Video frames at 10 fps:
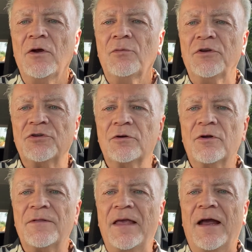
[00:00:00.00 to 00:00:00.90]
We turned
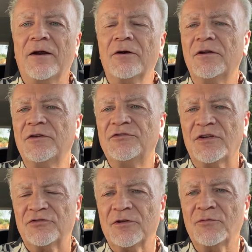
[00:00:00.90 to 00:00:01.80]
on the air
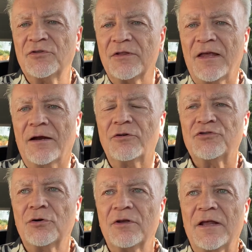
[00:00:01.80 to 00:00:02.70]
system so the air is
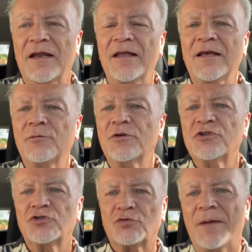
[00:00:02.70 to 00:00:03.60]
circulating, and we'll
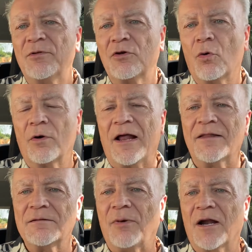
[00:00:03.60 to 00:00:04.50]
just drape the cord
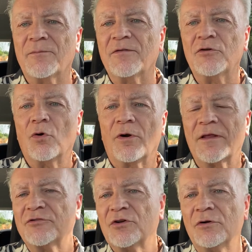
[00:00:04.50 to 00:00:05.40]
out the bottom of the door.
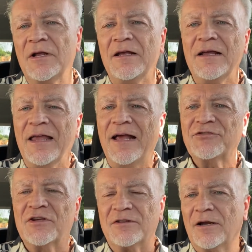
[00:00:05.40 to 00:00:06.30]
There's a
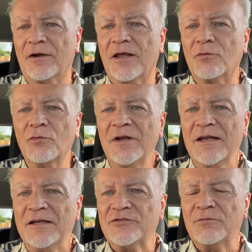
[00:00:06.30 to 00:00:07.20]
gasket there that really
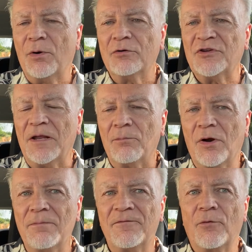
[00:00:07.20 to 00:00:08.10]
doesn't pose any
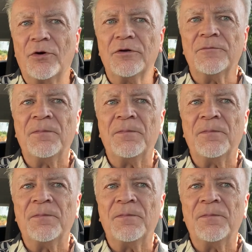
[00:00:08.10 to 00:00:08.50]
problem for you.